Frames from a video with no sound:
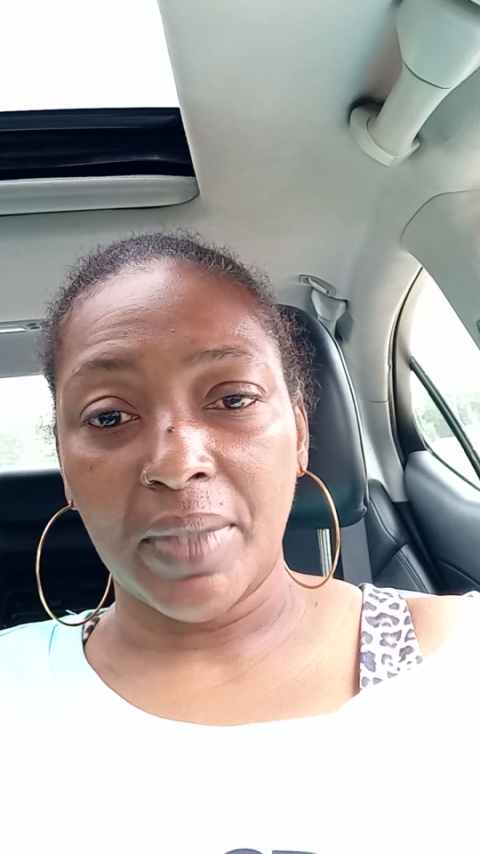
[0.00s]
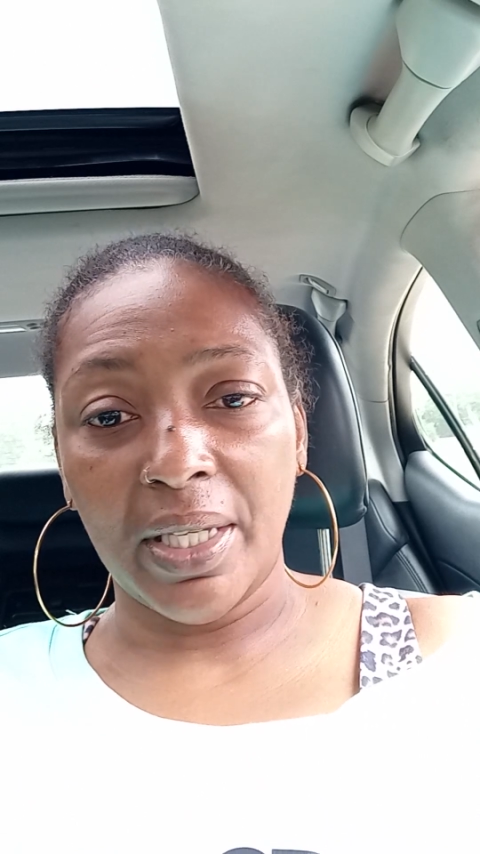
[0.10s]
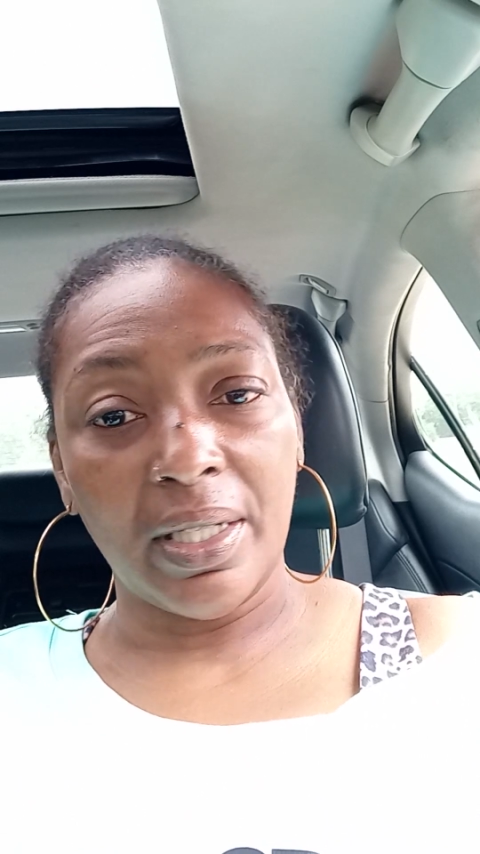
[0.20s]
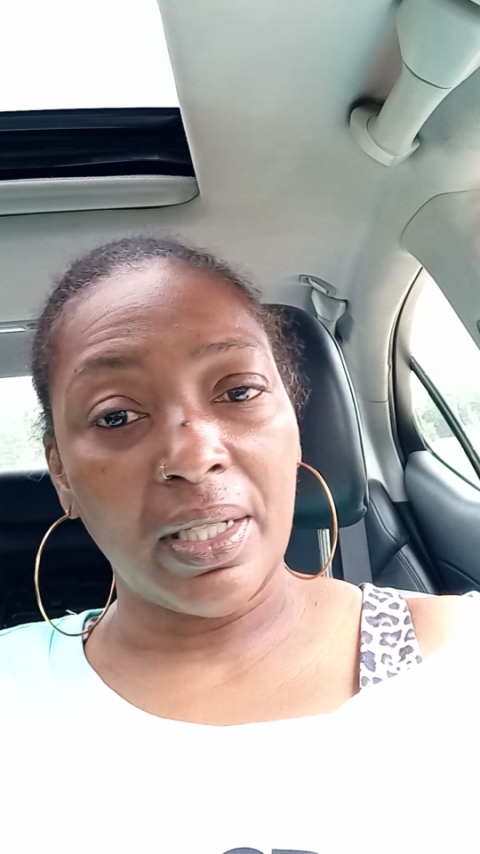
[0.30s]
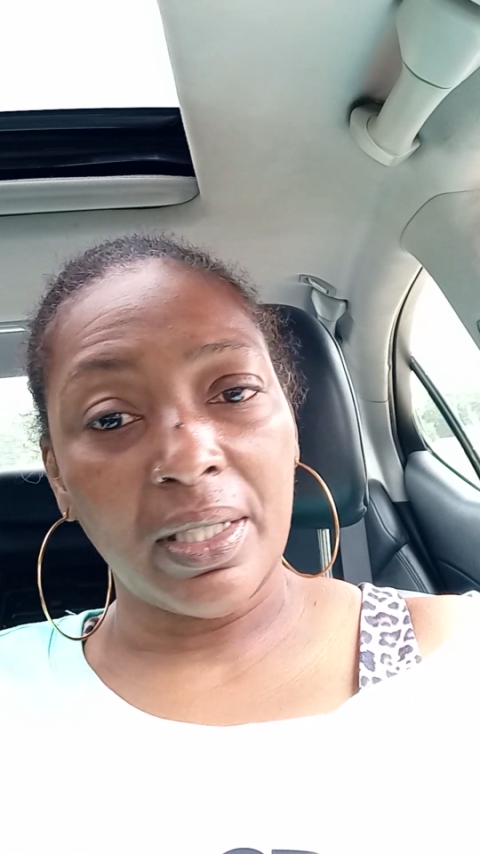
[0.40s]

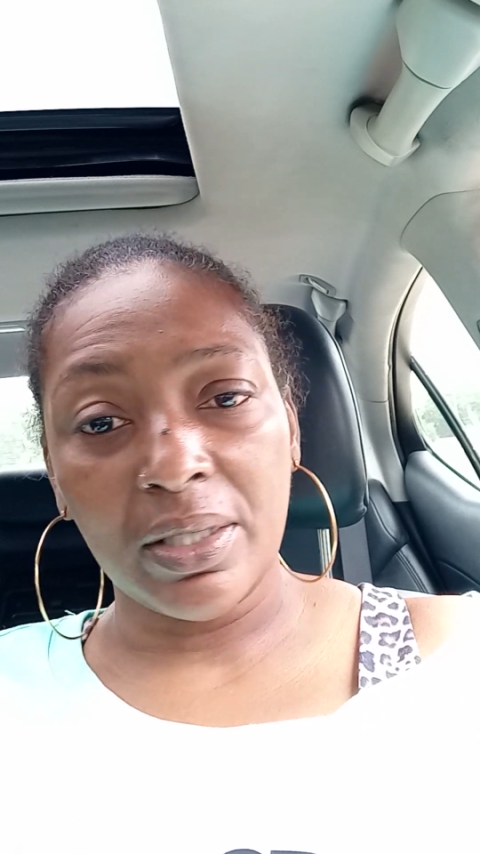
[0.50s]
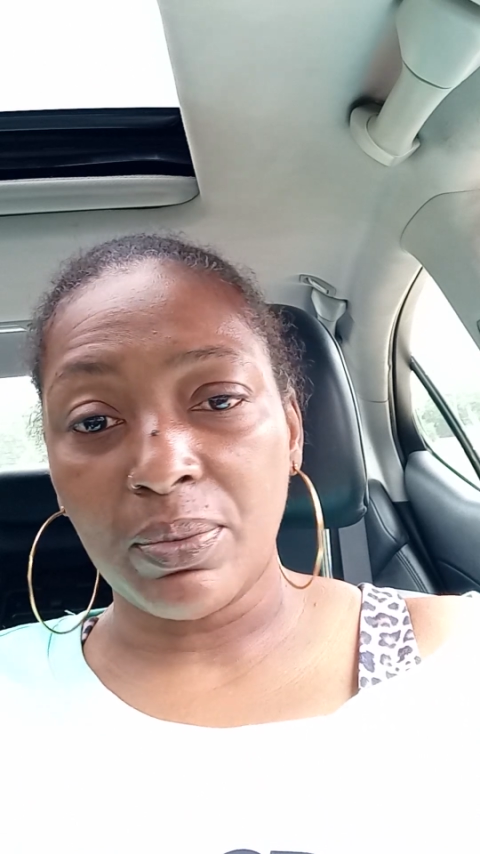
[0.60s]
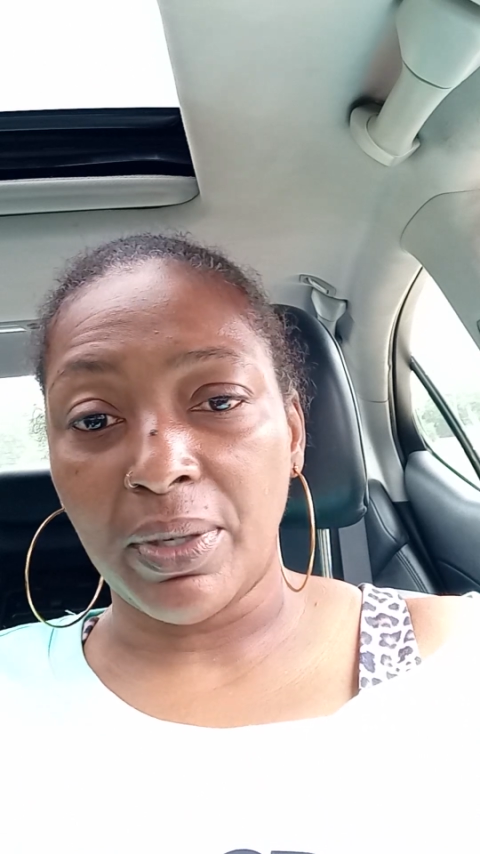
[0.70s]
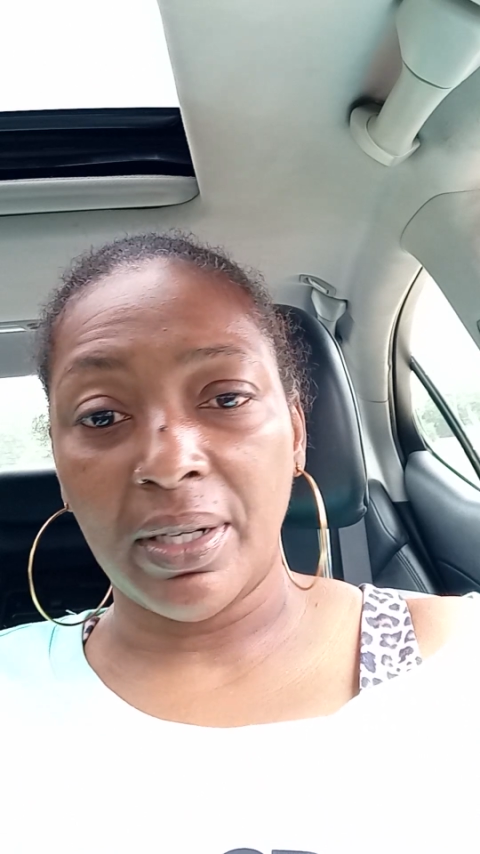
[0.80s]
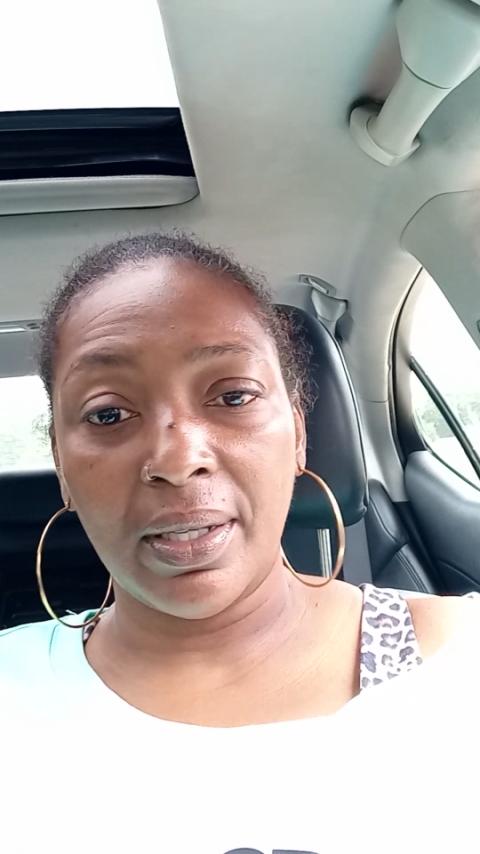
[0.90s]
It is
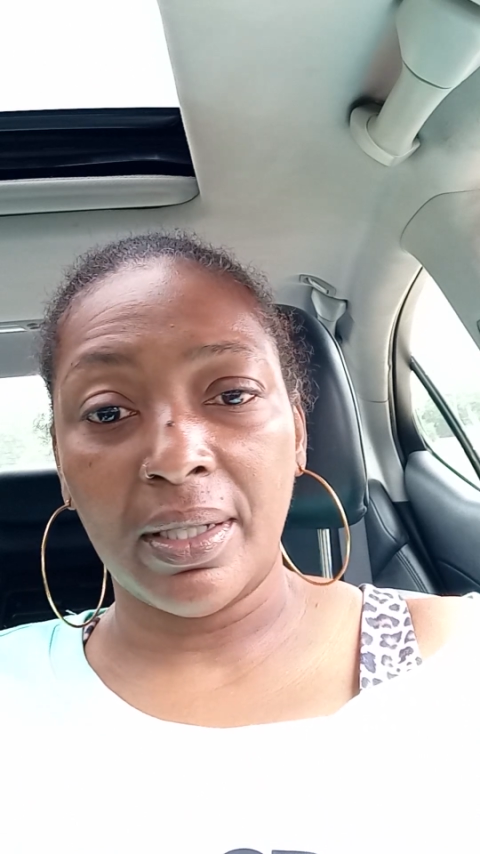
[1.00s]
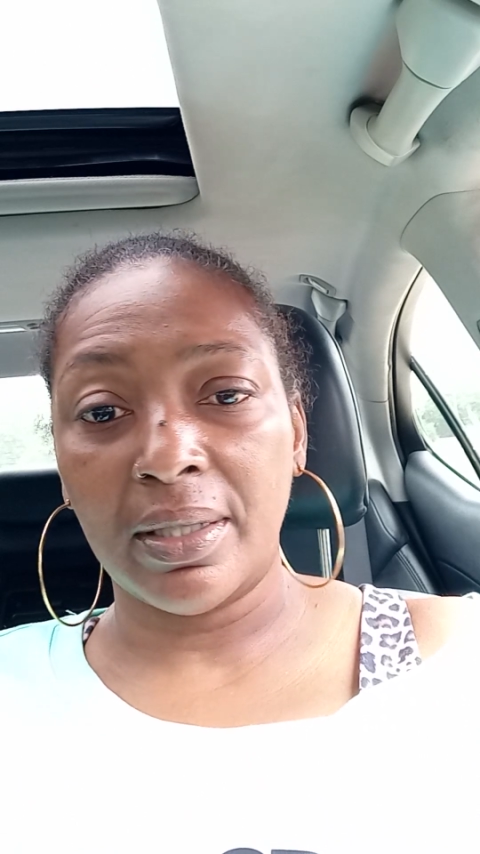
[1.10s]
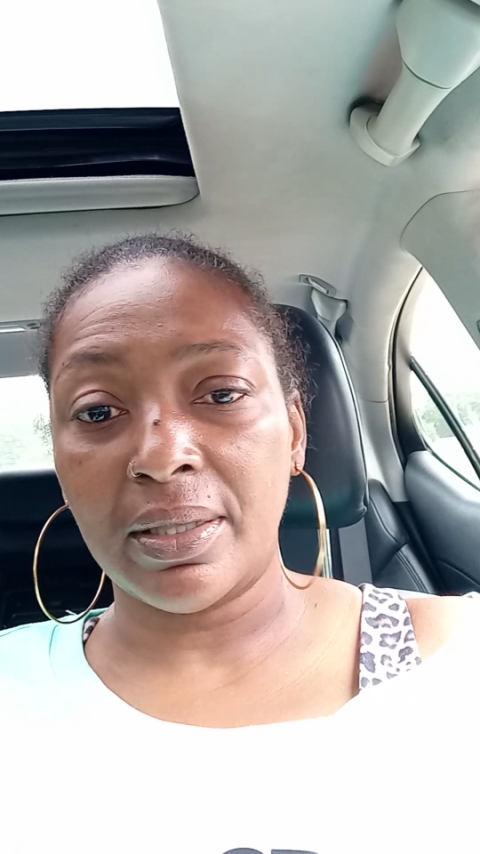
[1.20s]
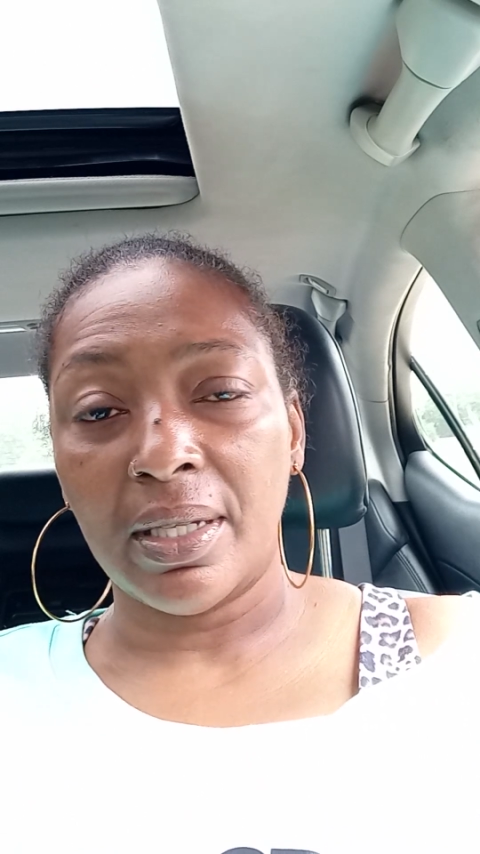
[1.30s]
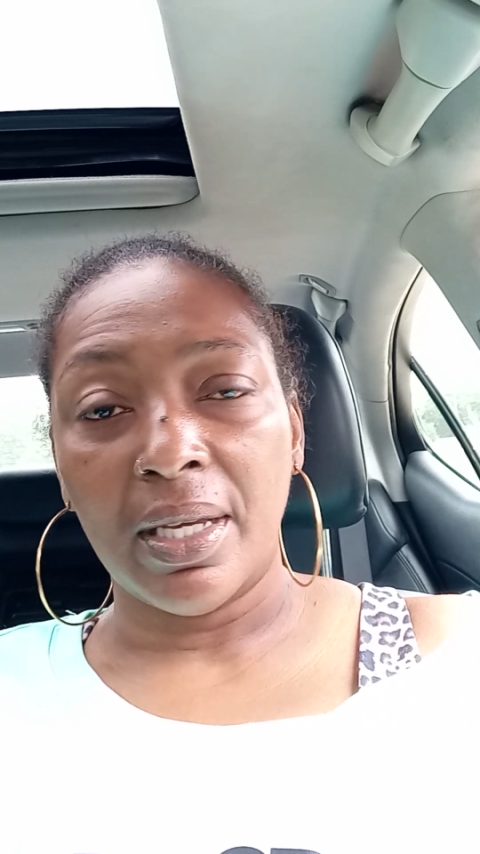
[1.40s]
what it is.